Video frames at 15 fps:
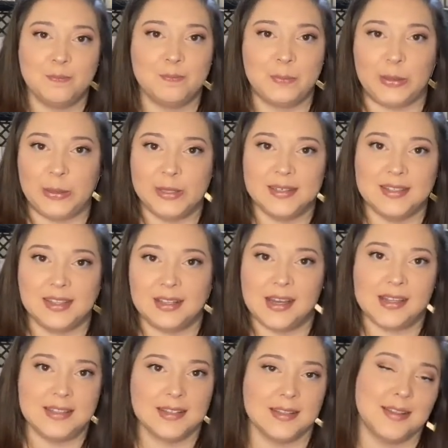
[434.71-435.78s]
blurred the
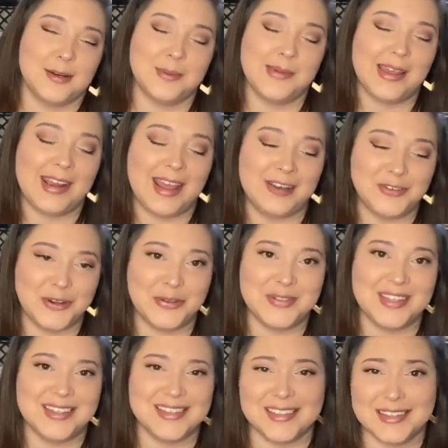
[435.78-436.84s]
lines a little bit and chose
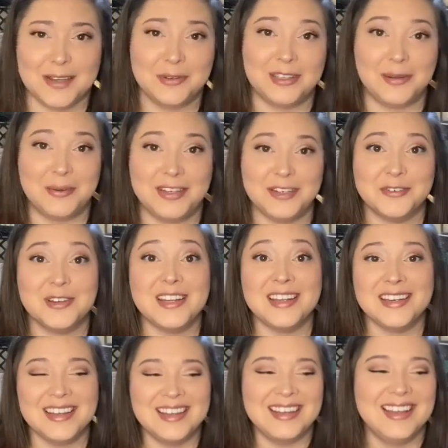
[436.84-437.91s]
this because I really wanted to read
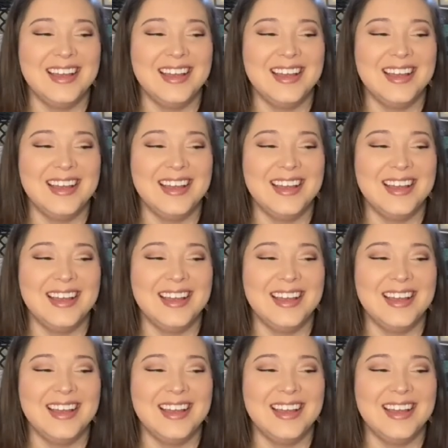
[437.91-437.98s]
it.